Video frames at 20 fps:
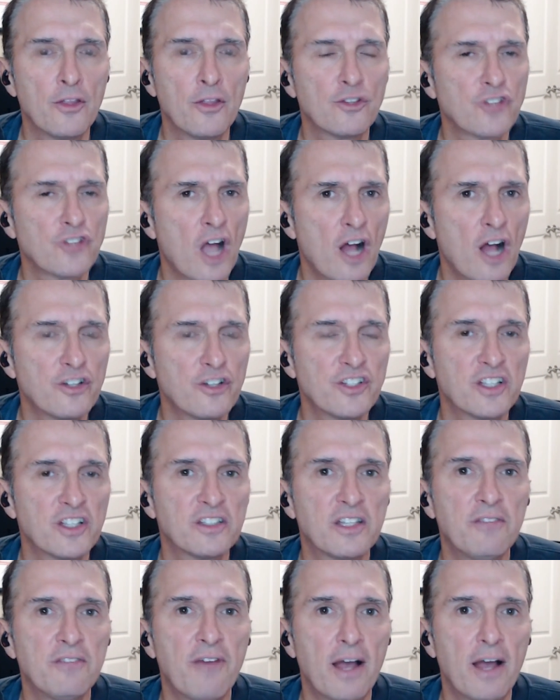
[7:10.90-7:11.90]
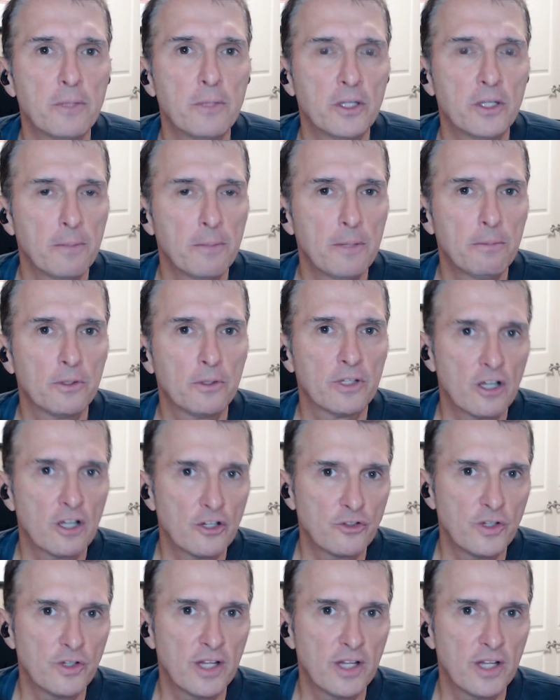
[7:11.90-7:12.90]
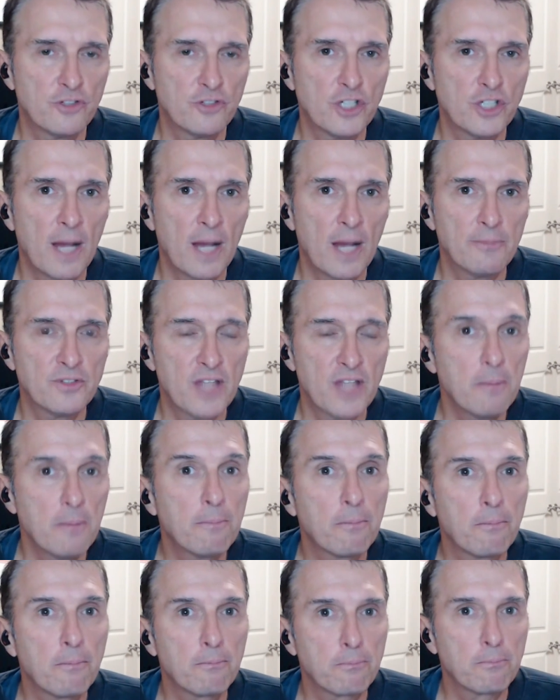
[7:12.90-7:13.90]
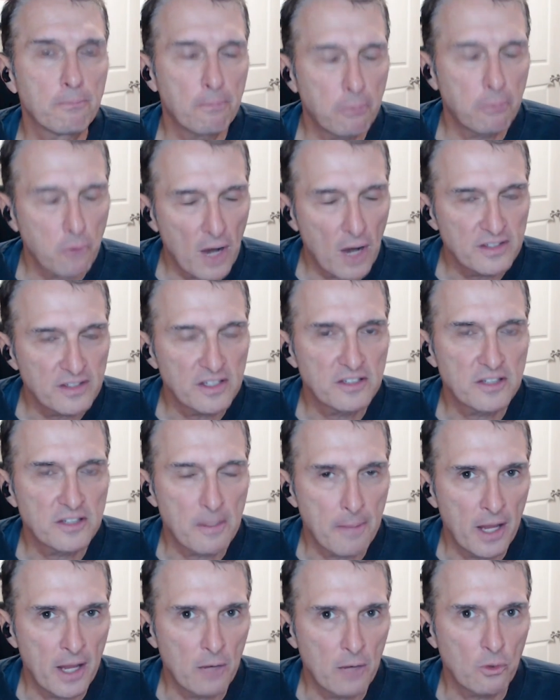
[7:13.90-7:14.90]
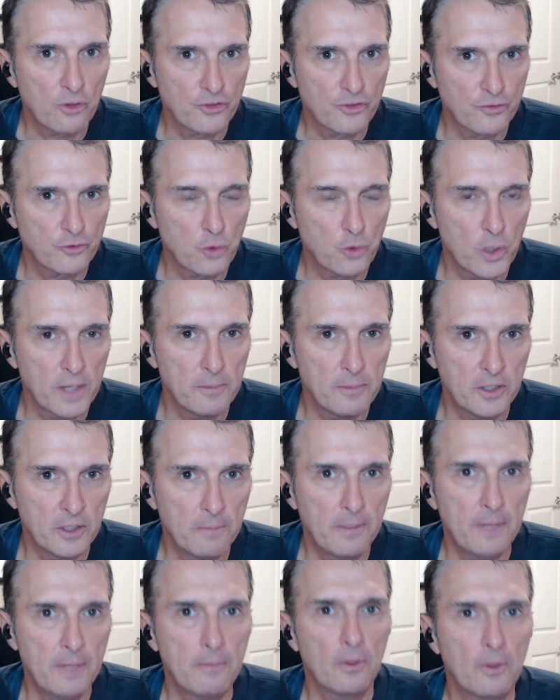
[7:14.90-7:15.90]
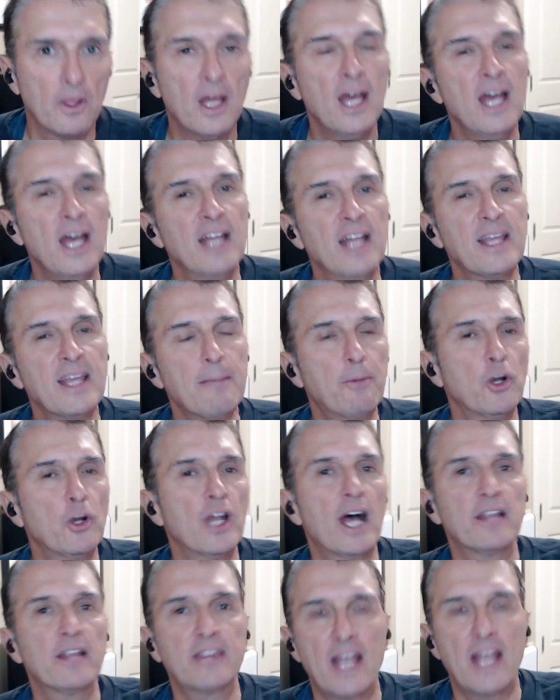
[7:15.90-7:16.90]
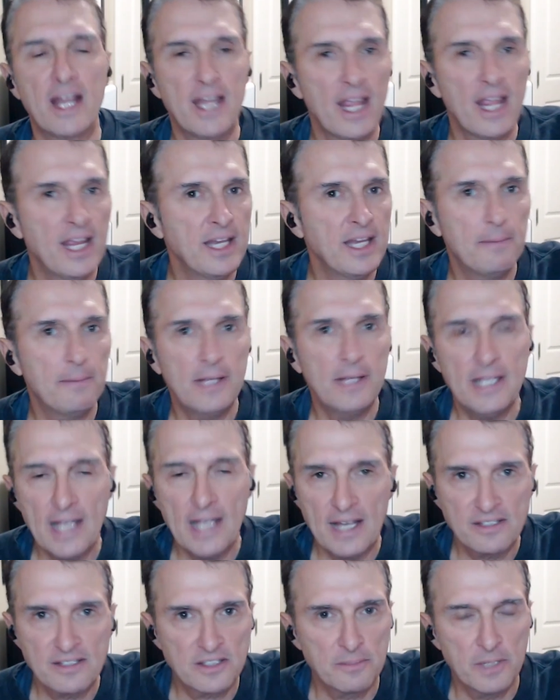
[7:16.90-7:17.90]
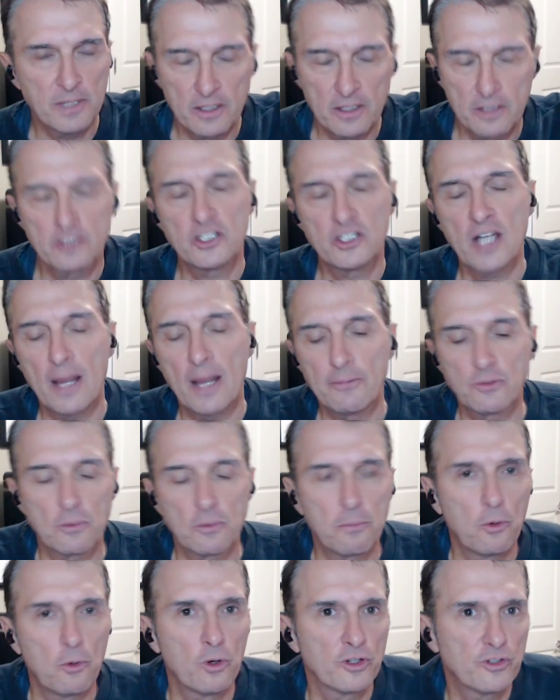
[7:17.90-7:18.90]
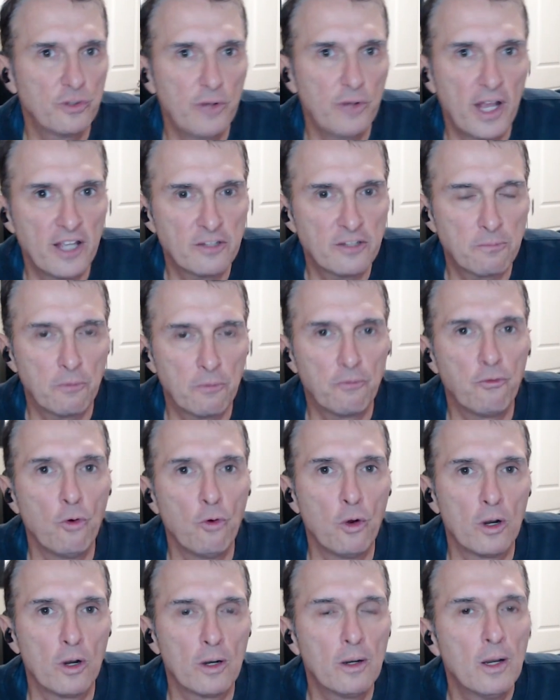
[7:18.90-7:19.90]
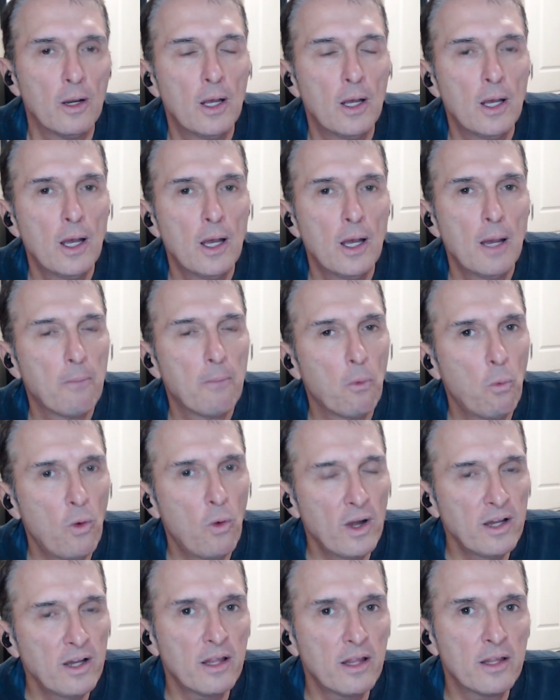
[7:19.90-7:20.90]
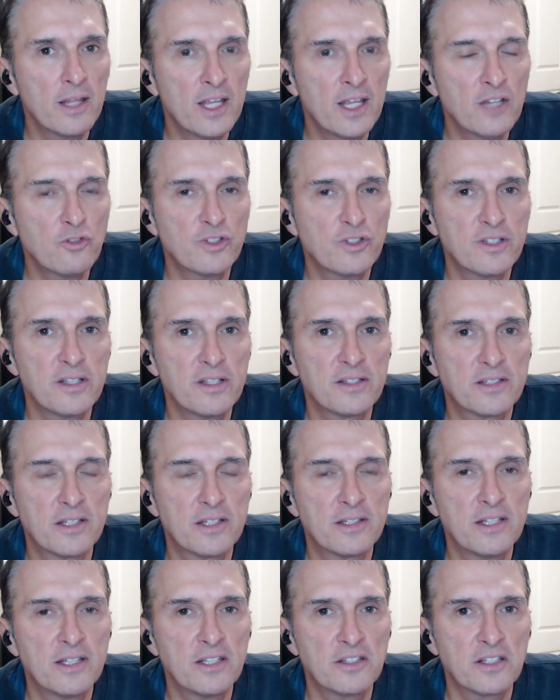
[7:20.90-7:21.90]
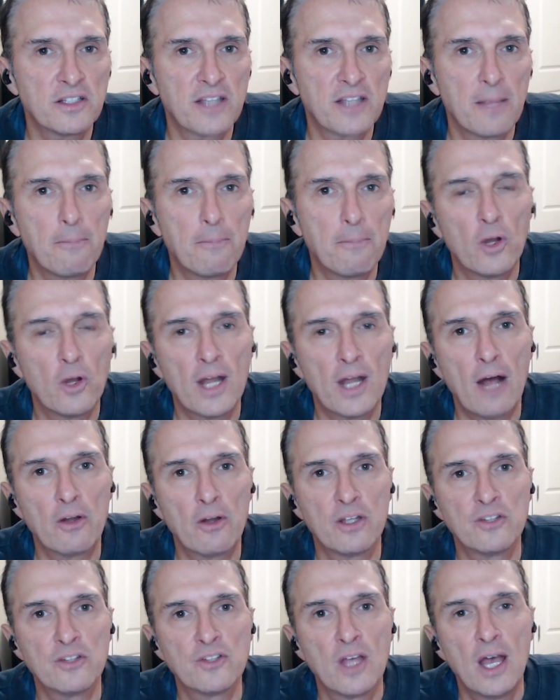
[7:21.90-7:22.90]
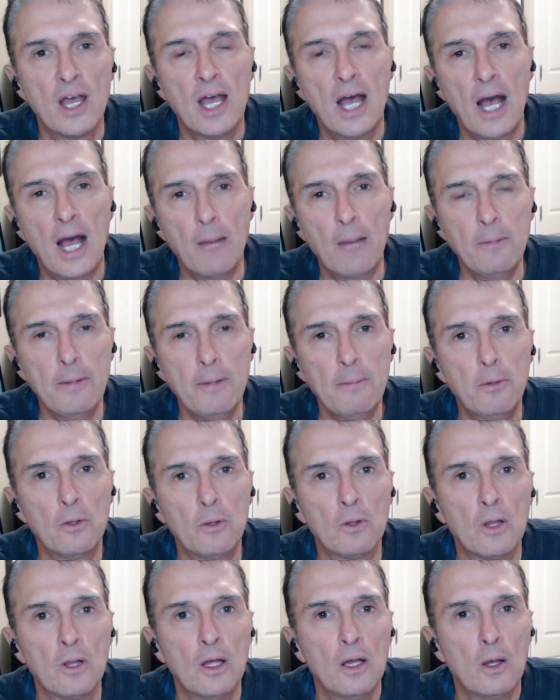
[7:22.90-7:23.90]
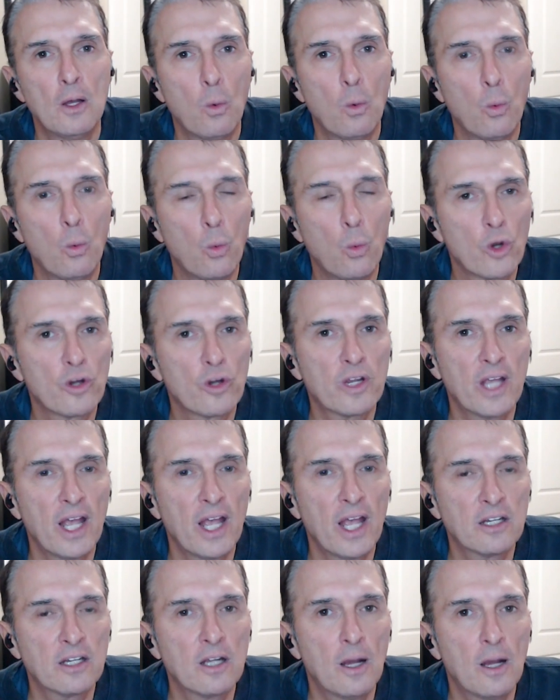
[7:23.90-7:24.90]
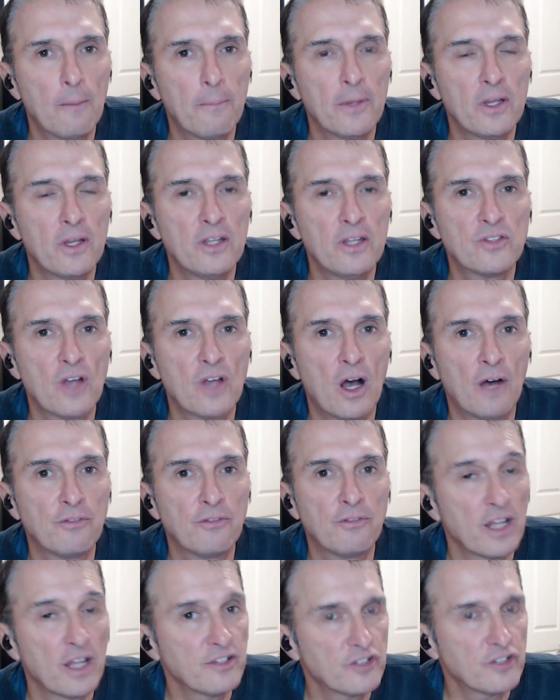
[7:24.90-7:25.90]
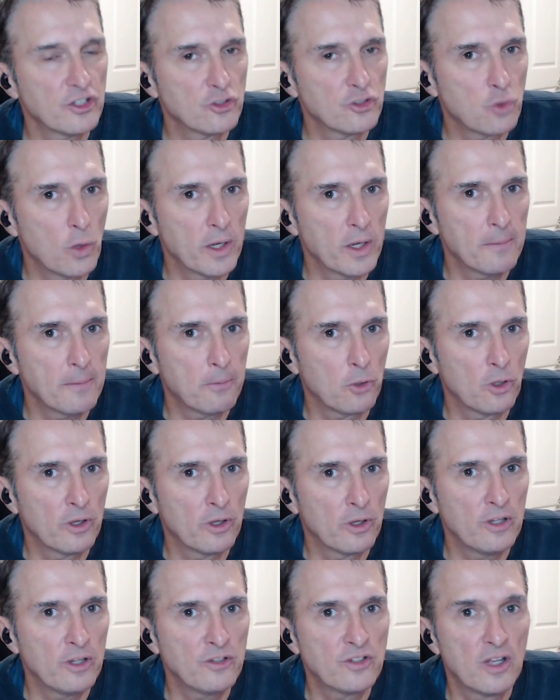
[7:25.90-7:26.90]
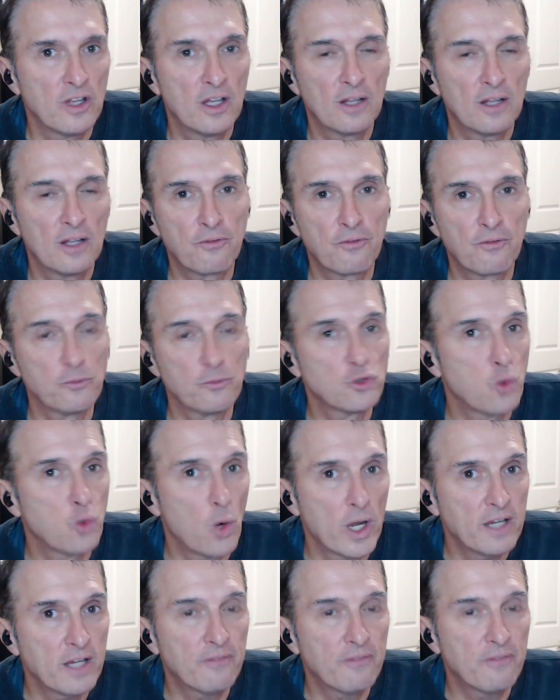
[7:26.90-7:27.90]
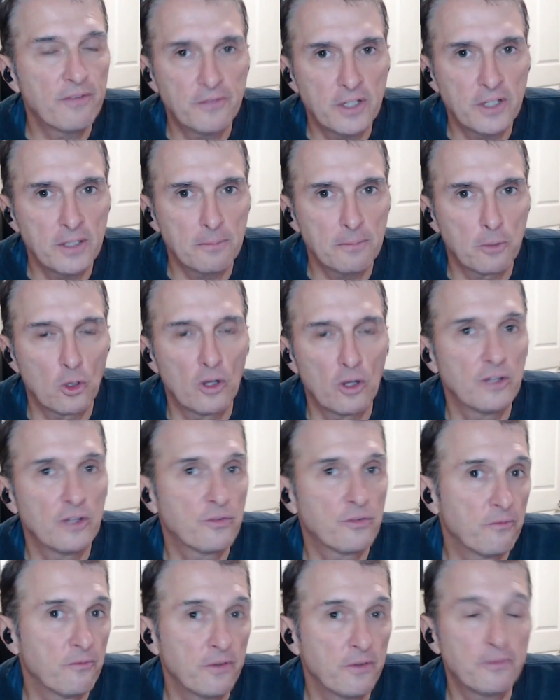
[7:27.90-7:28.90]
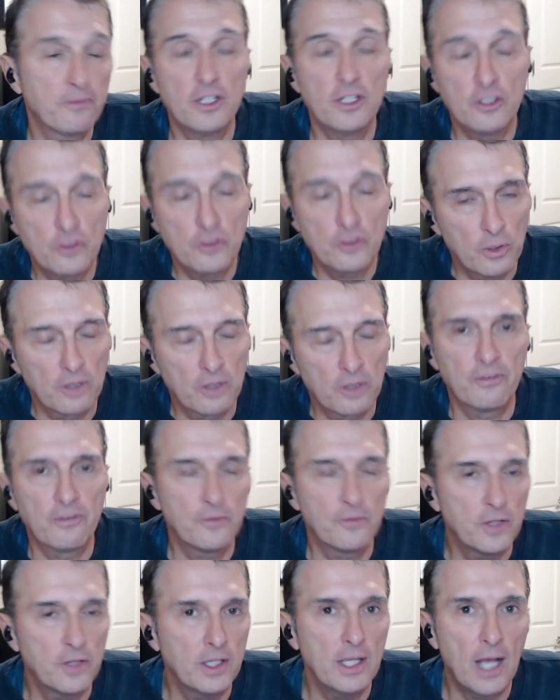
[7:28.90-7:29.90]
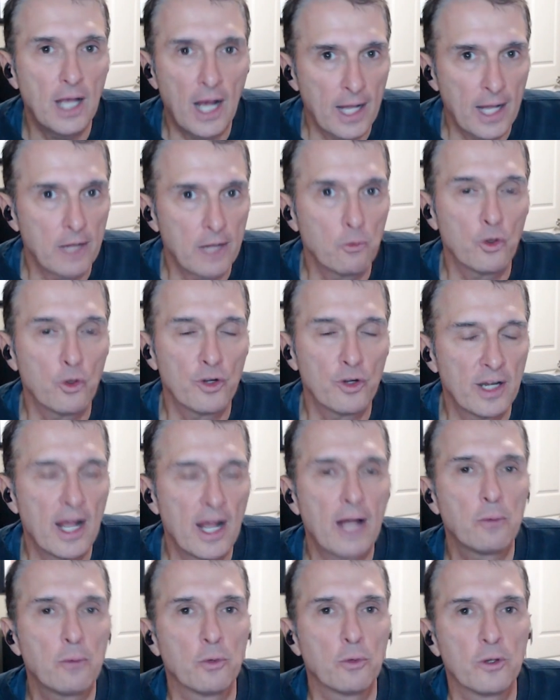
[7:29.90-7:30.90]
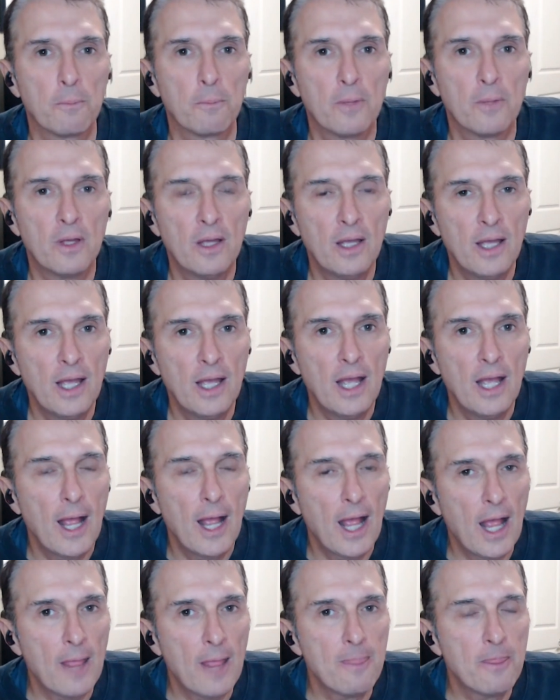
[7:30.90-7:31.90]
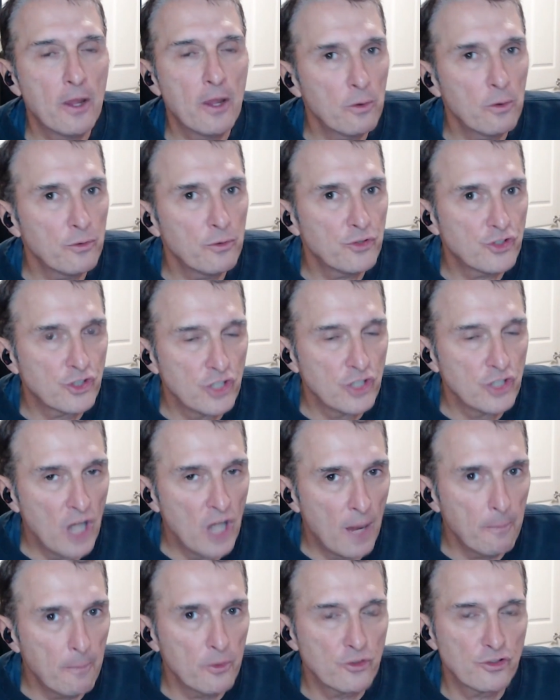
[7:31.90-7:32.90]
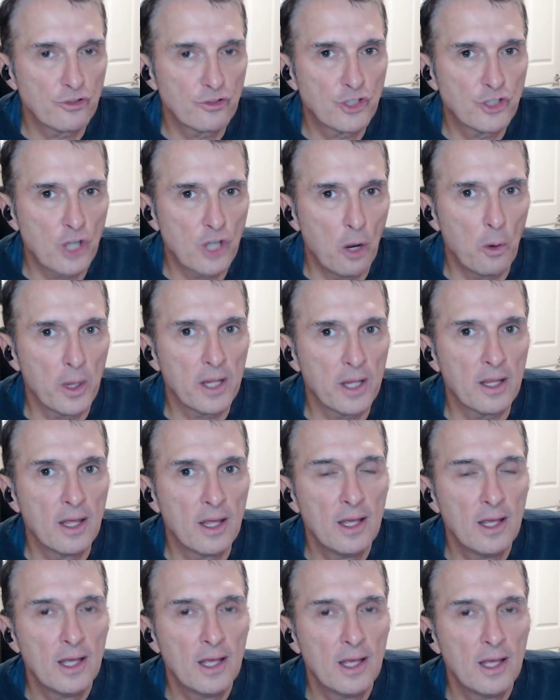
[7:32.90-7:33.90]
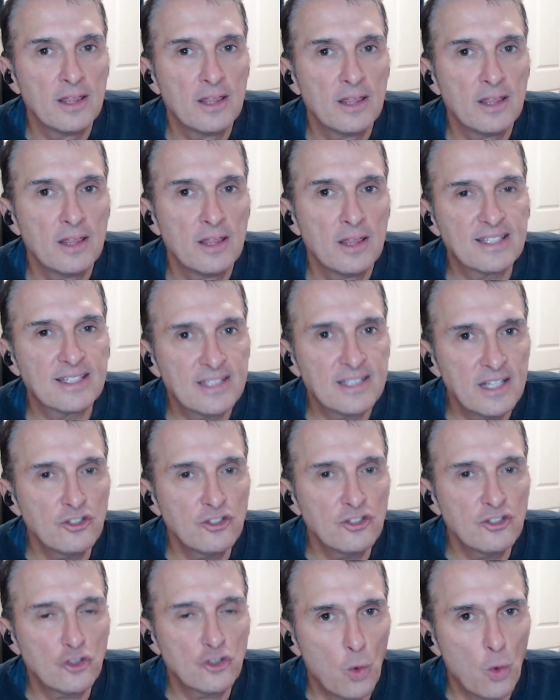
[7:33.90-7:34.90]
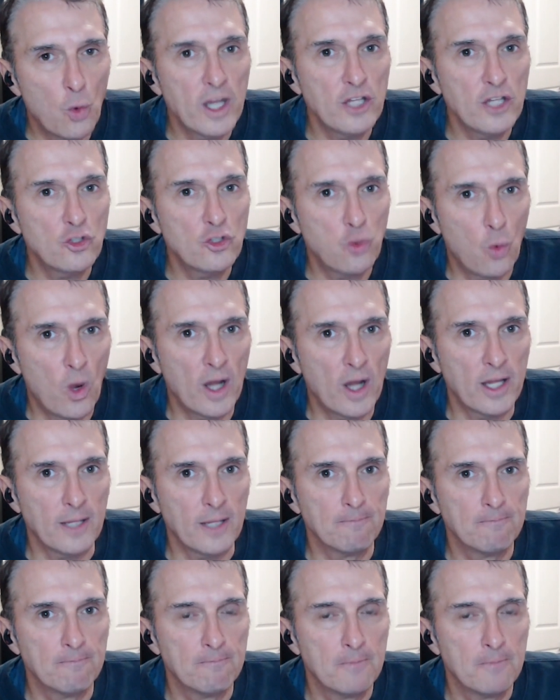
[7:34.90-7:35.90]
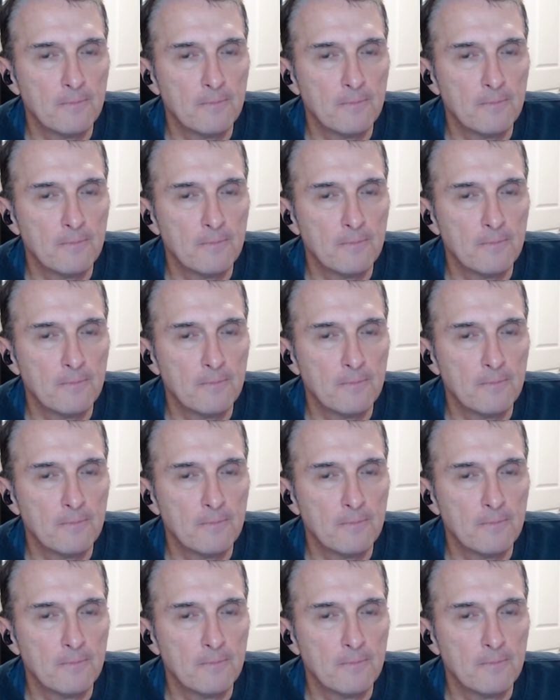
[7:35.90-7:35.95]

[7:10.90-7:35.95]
There's 165 million people in the country that have jobs. They process the payrolls of 20 million people. They put out that ADP estimate of the jobs report 2 days before. But one of the interesting statistics they put out is how many people work at companies of less than 20 employees, from 20 to 50 employees, from 50 to 250 onward and onward. And their numbers are showing that since 2020,